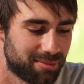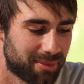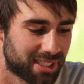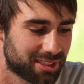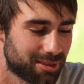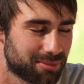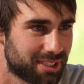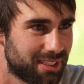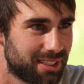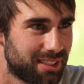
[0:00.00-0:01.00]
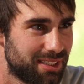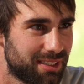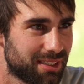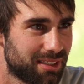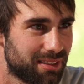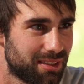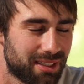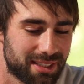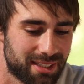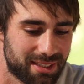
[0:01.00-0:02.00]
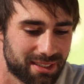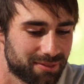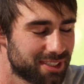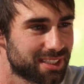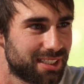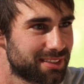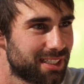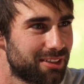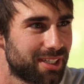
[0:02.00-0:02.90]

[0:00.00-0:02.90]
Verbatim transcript: didn't match up to any any of the signs that I